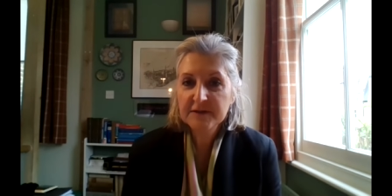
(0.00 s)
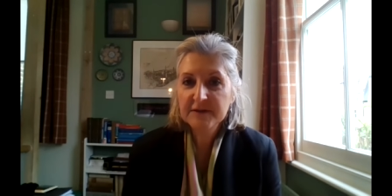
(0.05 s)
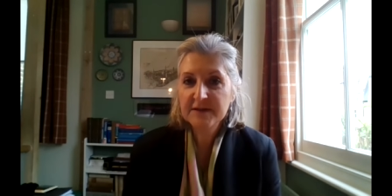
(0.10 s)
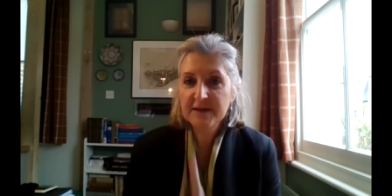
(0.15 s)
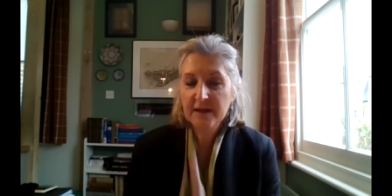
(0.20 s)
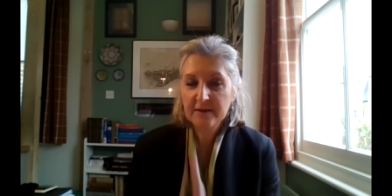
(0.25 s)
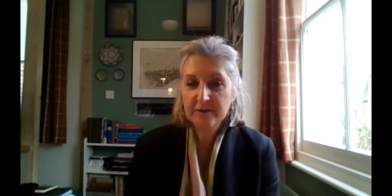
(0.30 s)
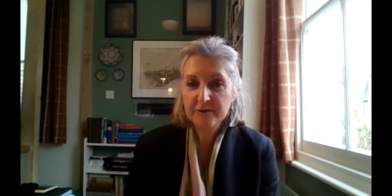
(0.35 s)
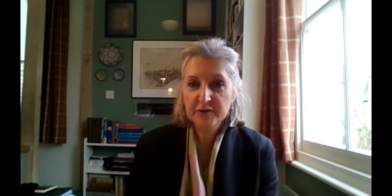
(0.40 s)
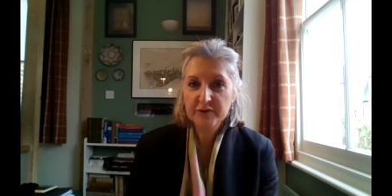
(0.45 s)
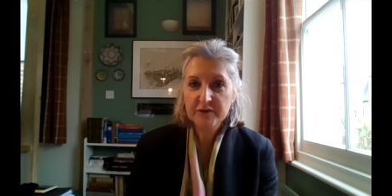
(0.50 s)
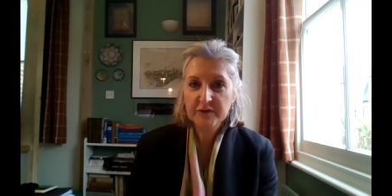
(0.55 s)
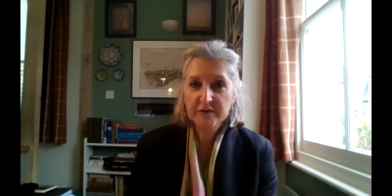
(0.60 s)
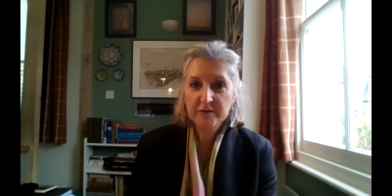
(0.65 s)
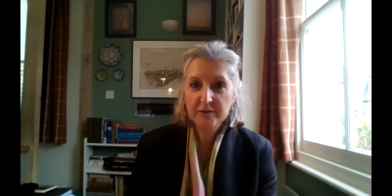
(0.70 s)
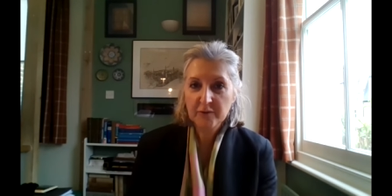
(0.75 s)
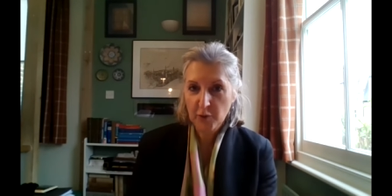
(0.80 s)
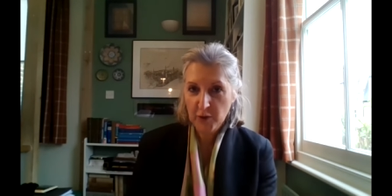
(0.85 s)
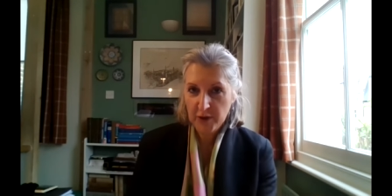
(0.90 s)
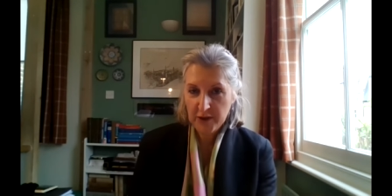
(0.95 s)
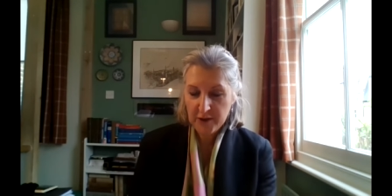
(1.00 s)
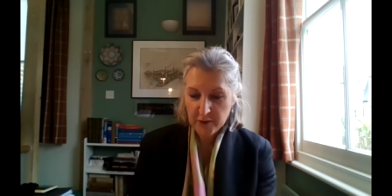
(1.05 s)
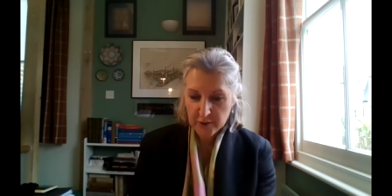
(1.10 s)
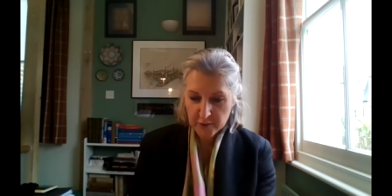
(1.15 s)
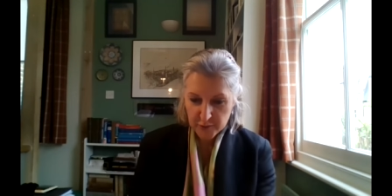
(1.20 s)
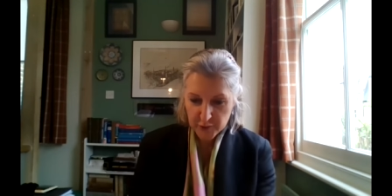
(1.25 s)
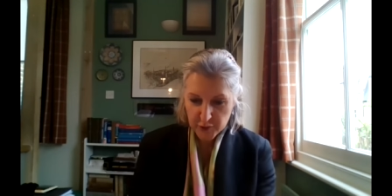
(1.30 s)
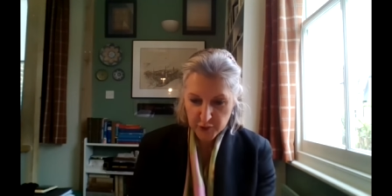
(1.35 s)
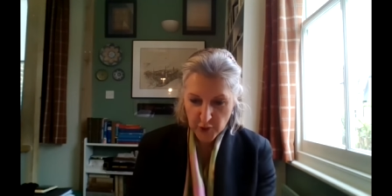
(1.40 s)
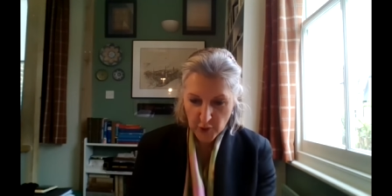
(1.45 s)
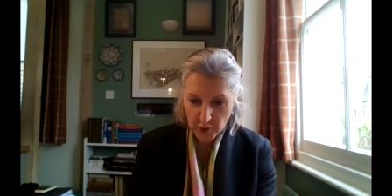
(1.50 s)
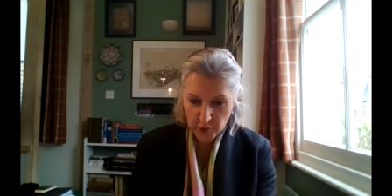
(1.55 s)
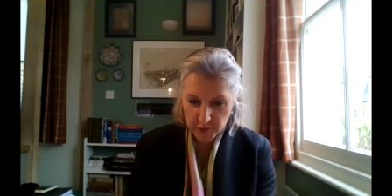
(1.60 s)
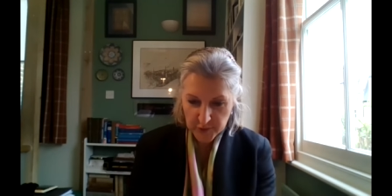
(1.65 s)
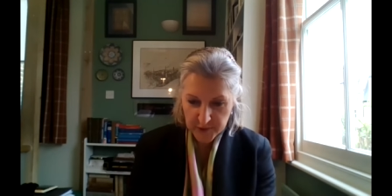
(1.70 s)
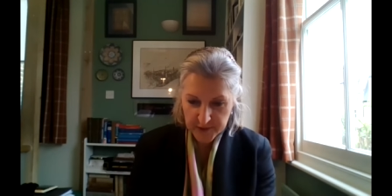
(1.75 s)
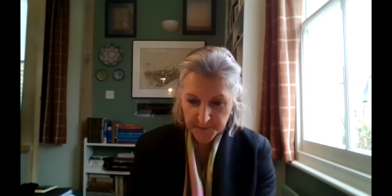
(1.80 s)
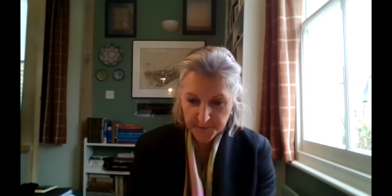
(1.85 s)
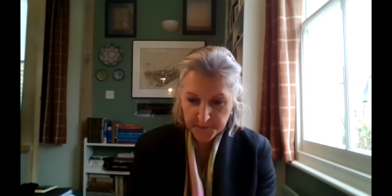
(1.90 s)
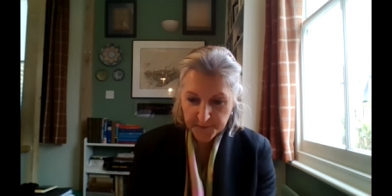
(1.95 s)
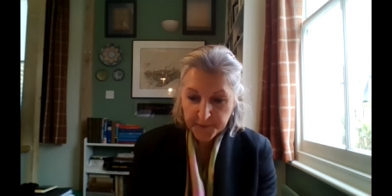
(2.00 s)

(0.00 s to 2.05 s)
century William Jones.